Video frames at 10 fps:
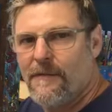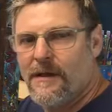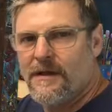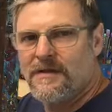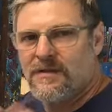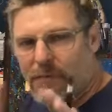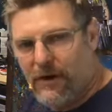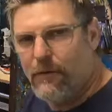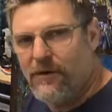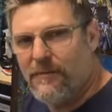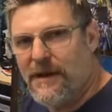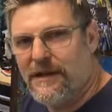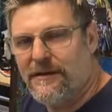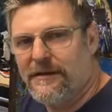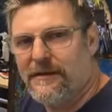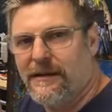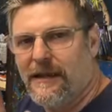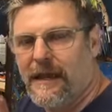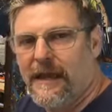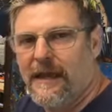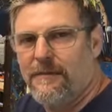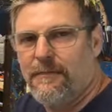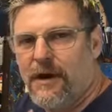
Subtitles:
So bear with me and bear